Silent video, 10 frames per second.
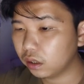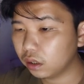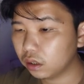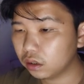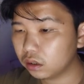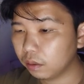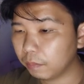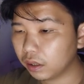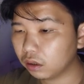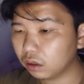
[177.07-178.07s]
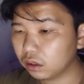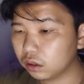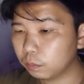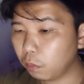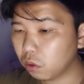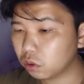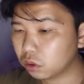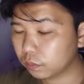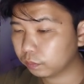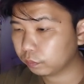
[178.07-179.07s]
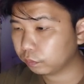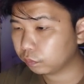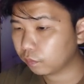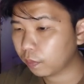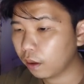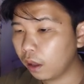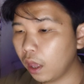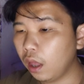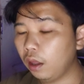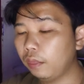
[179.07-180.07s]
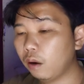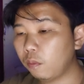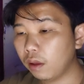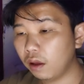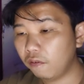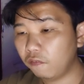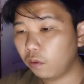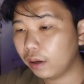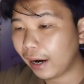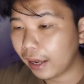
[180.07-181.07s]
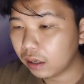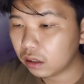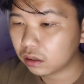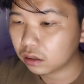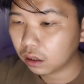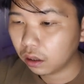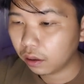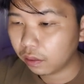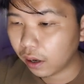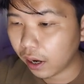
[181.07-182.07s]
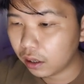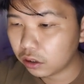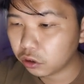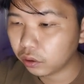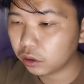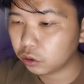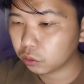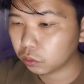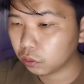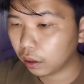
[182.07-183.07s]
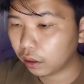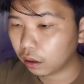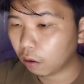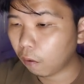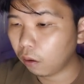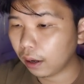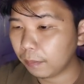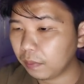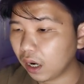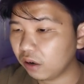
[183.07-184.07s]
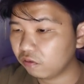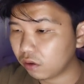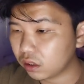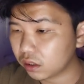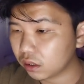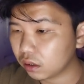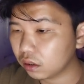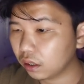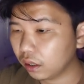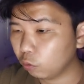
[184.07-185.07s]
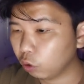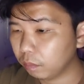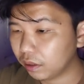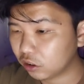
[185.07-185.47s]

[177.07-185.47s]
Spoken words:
here is the method is post. Now for the headers you need to like the call API version, it will